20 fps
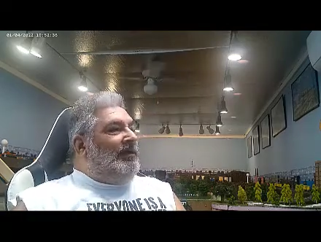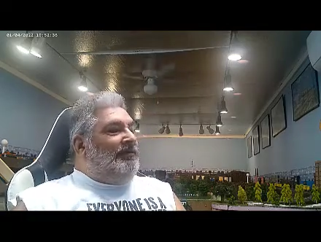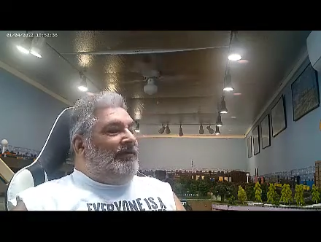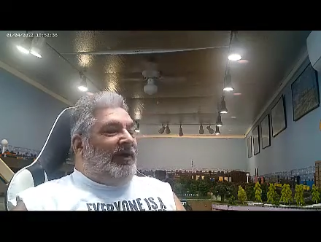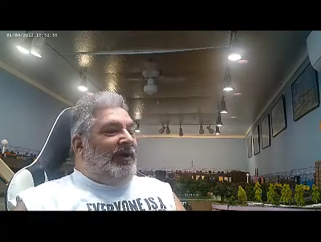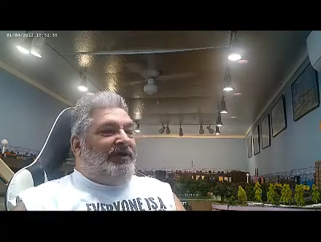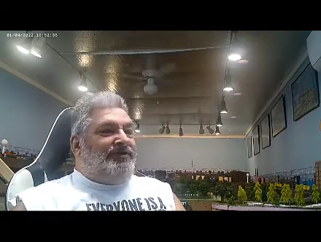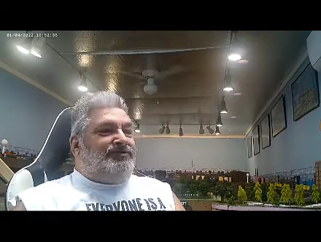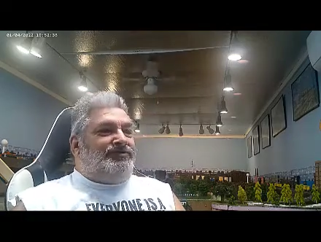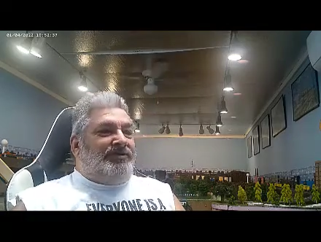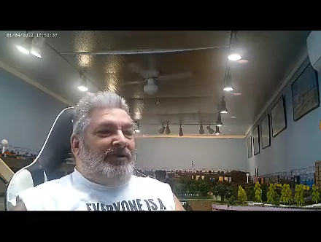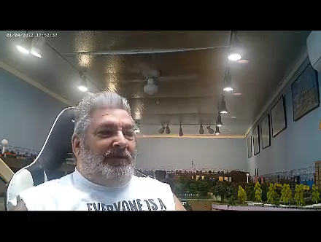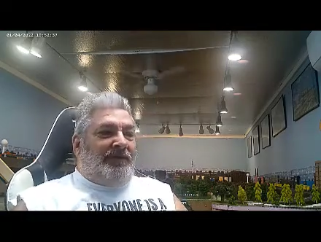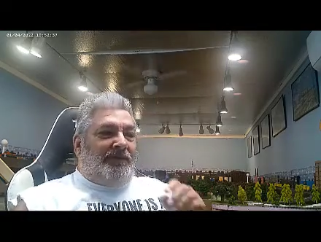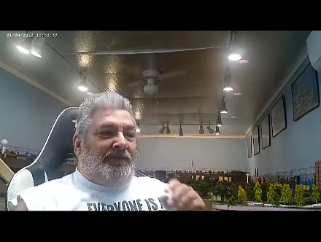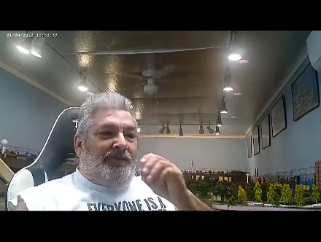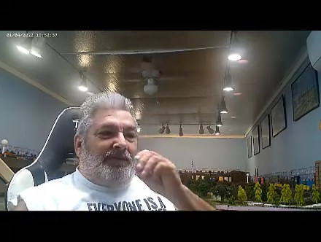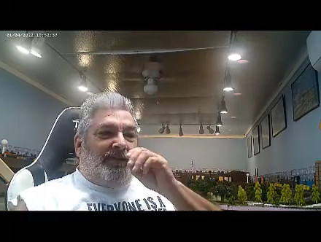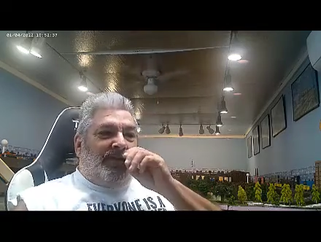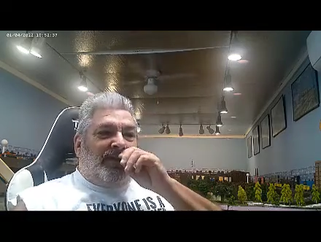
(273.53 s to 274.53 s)
we've had
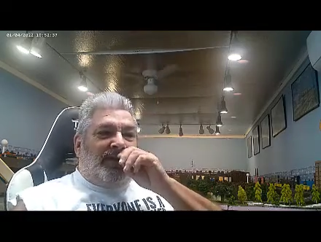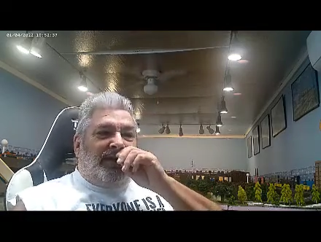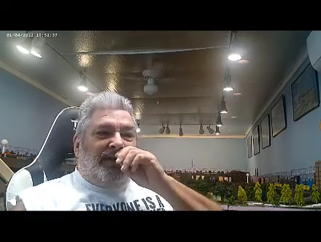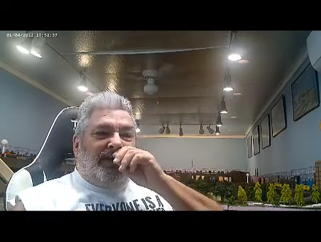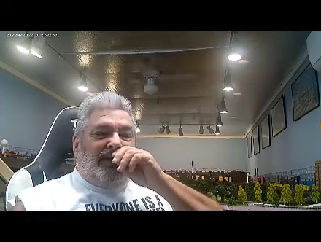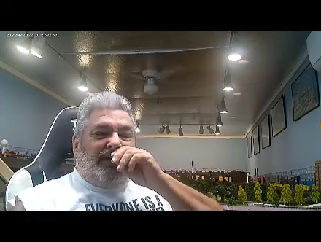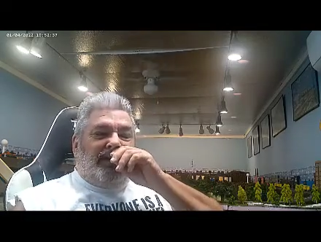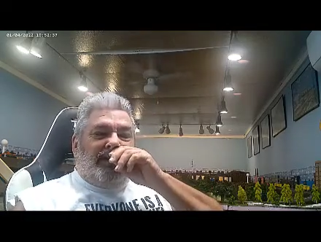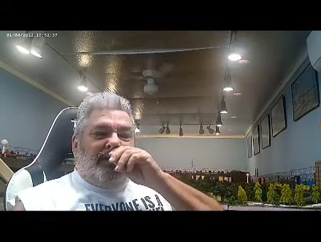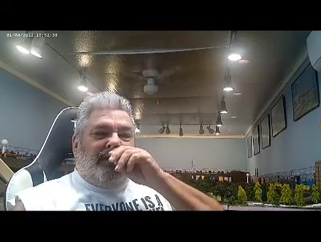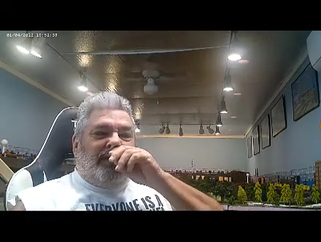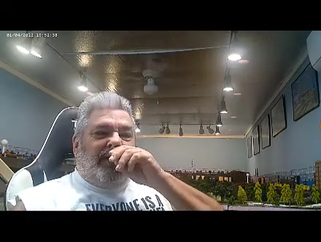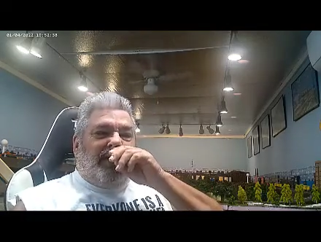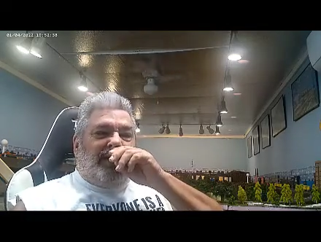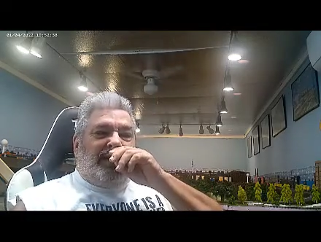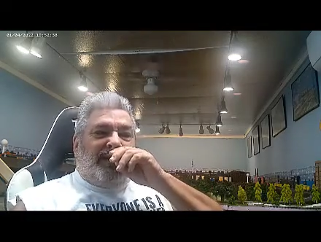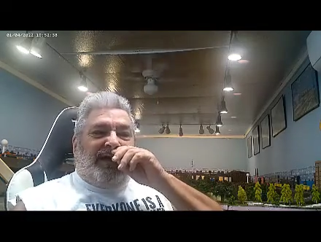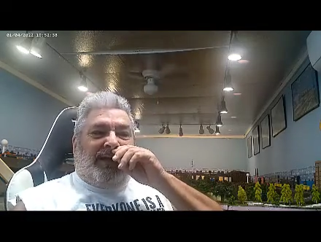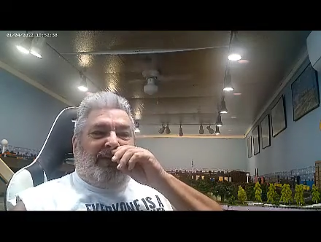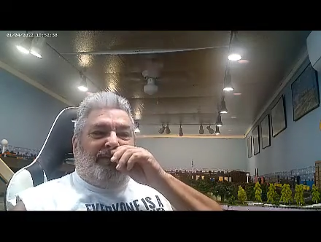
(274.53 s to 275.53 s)
some, uh, we had
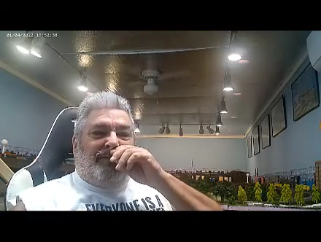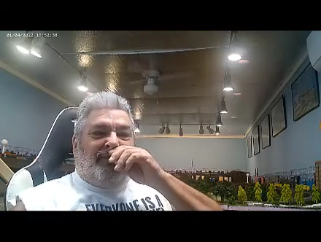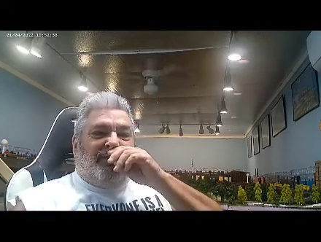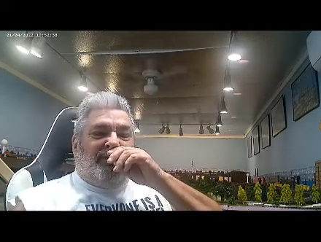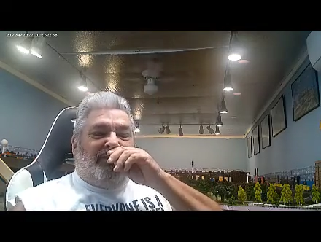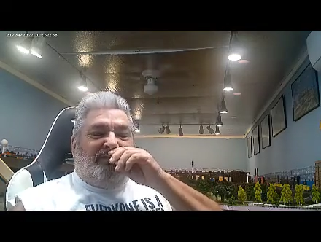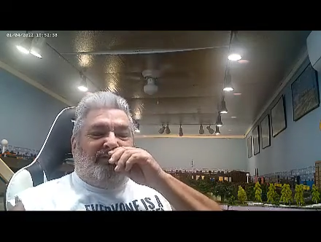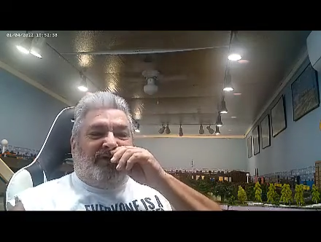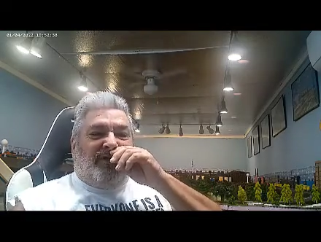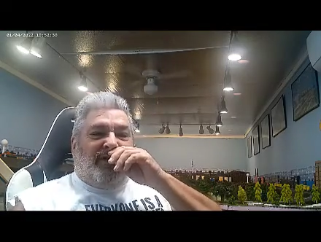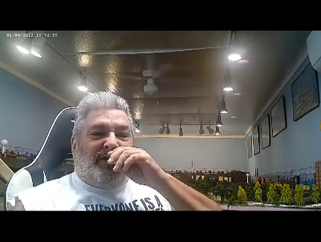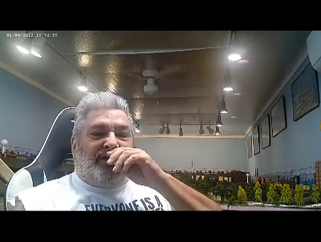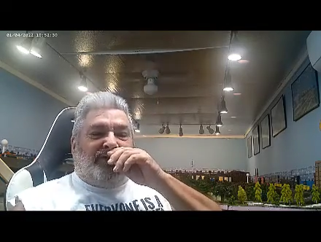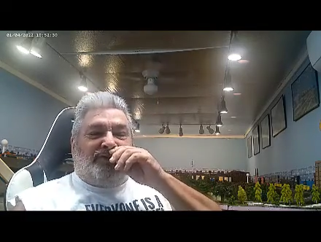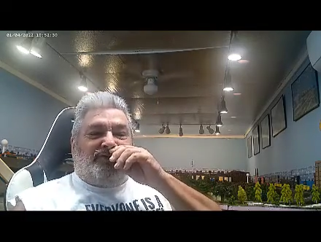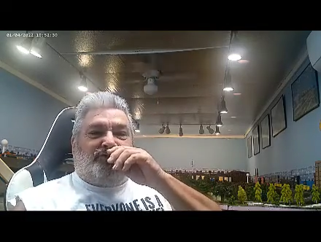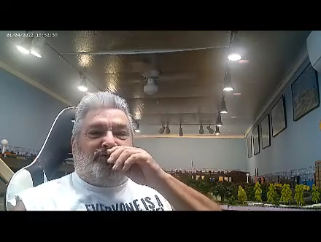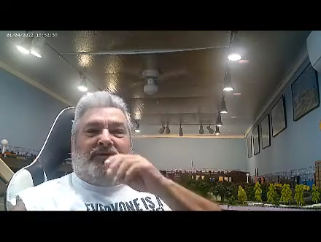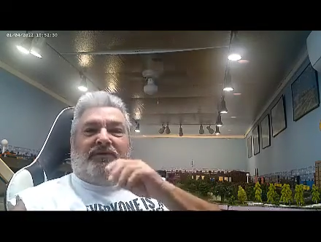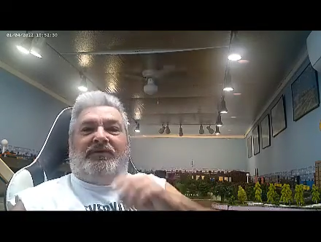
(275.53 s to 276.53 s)
a couple of uh,
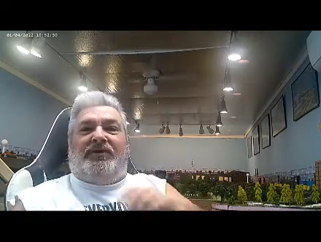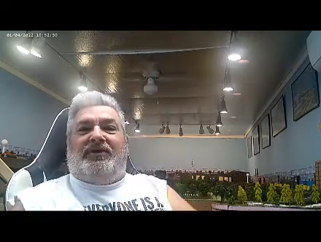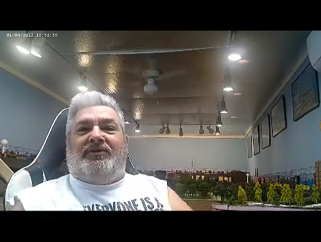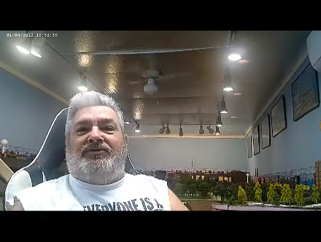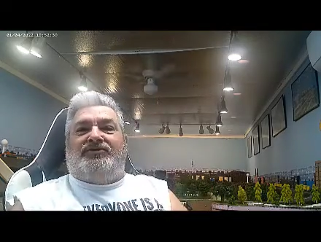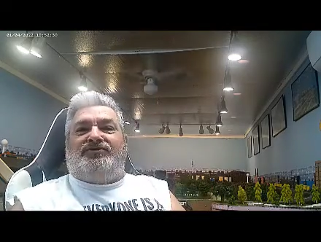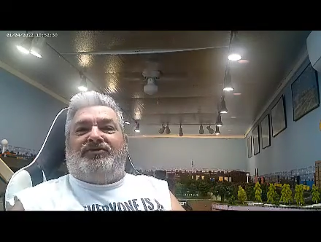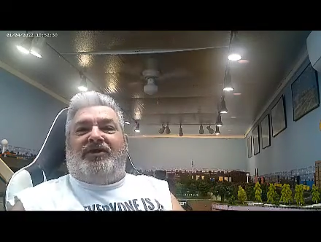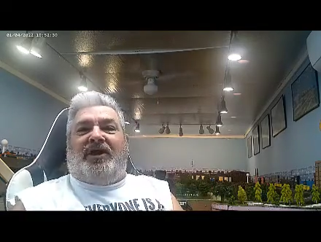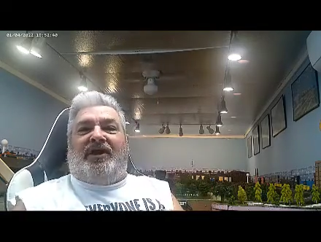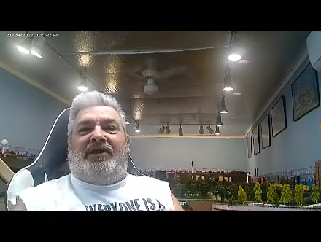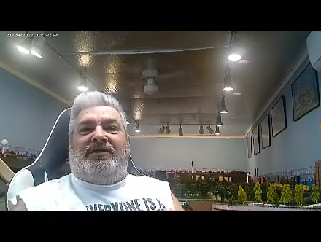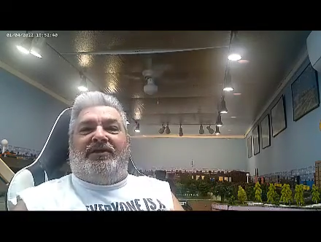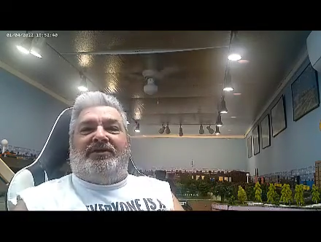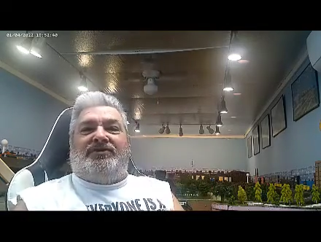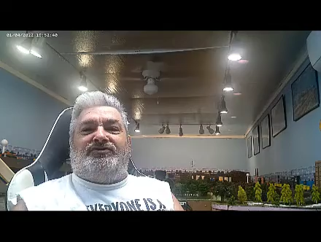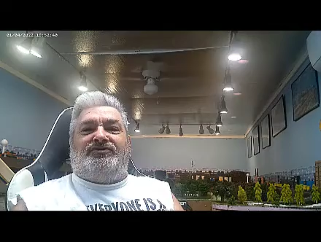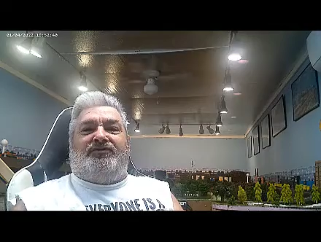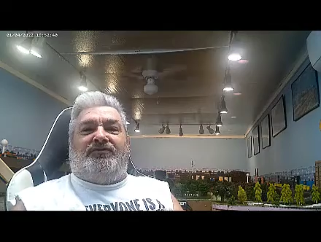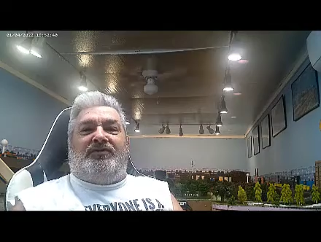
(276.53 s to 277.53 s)
contributors on
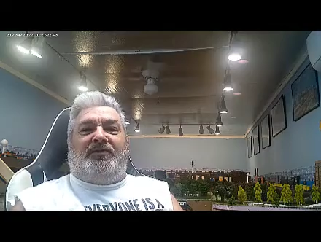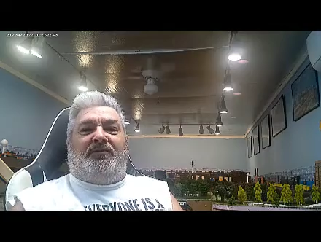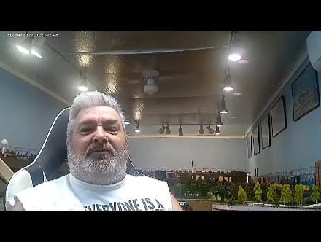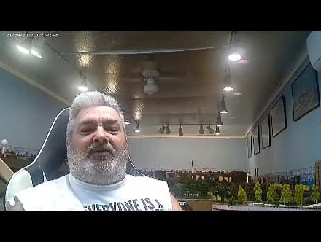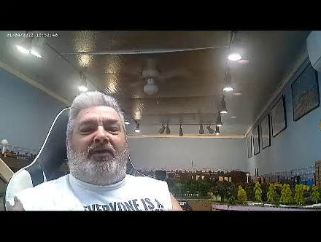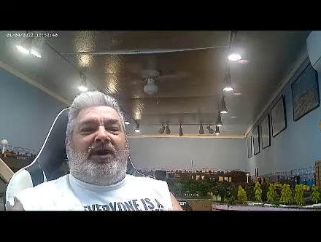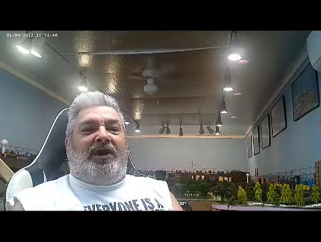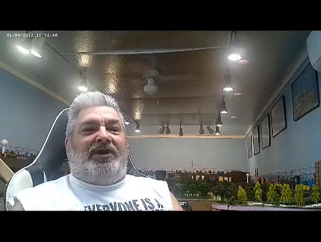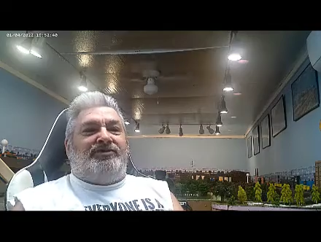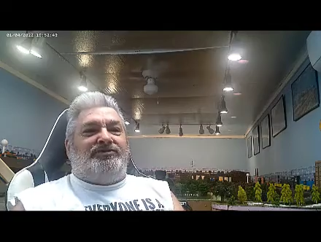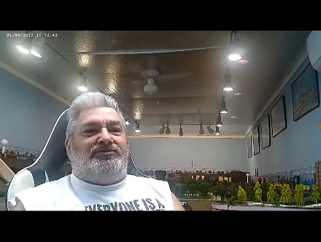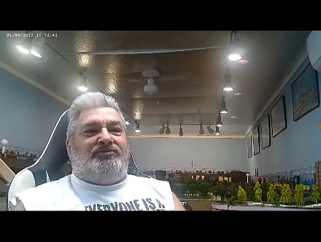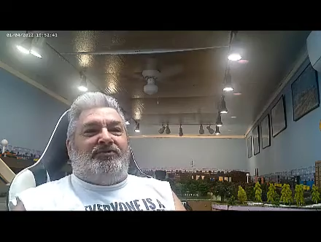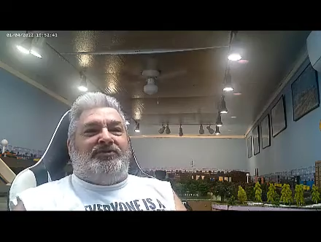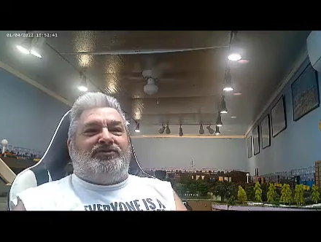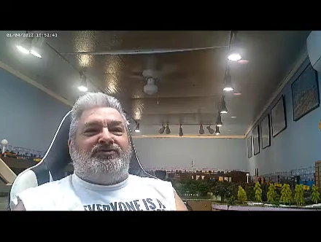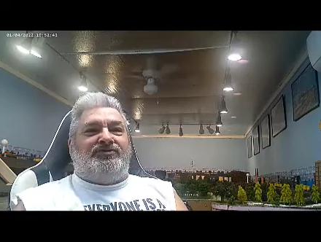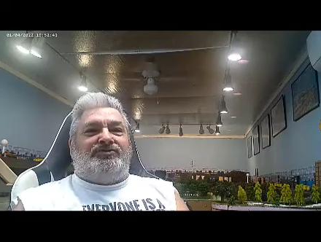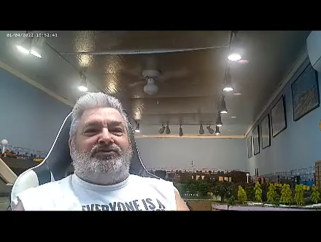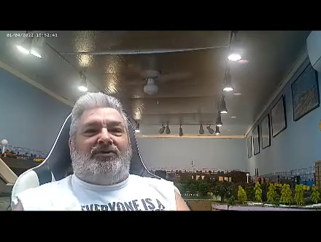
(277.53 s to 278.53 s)
this for the prizes,
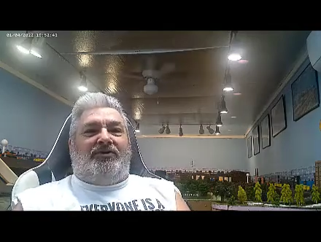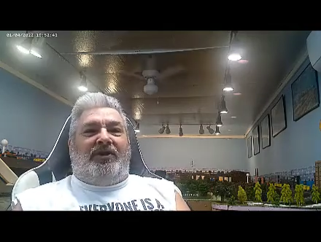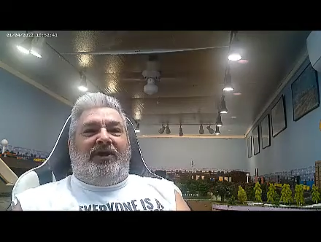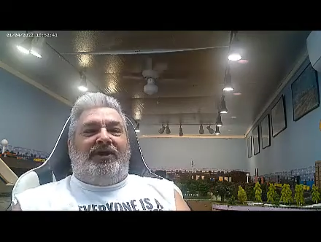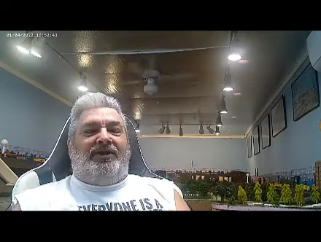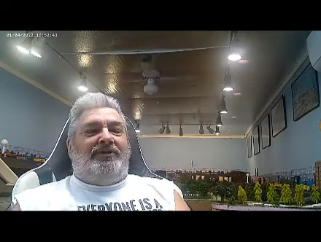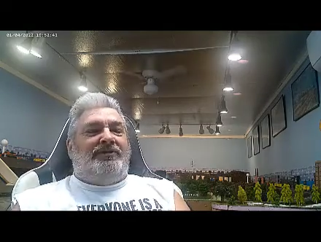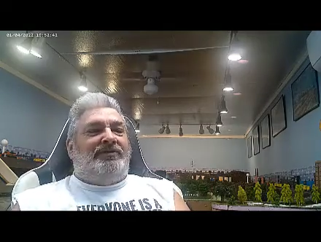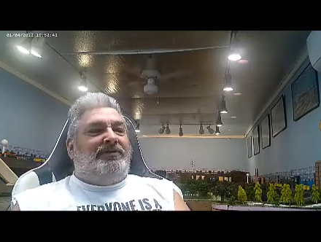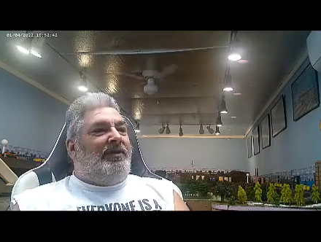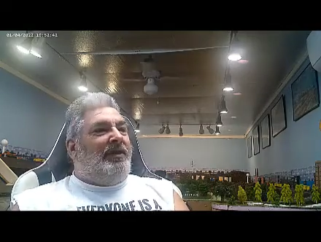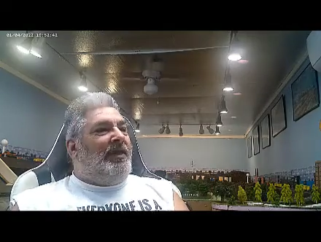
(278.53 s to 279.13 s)
which is great.